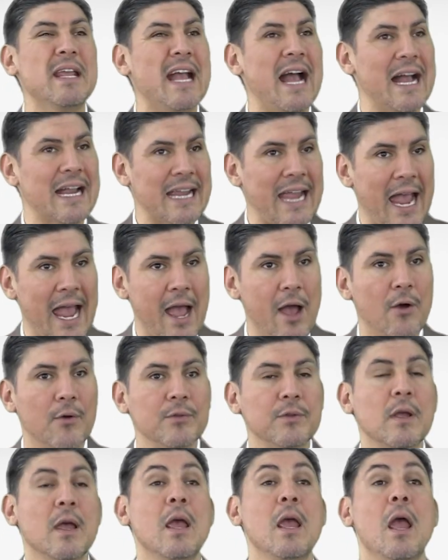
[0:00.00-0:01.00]

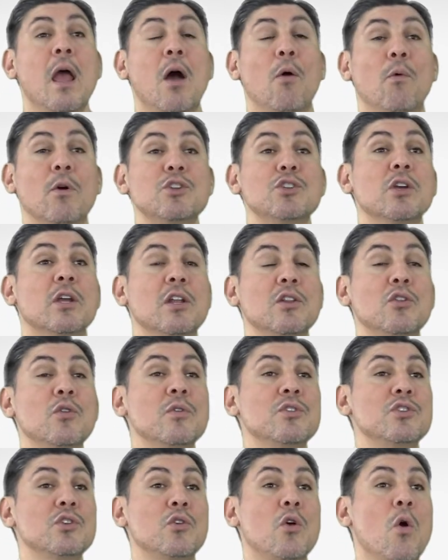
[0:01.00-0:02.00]
account, what you can
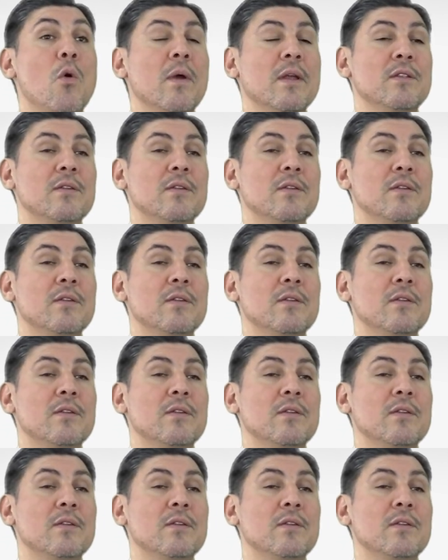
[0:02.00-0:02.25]
do is you go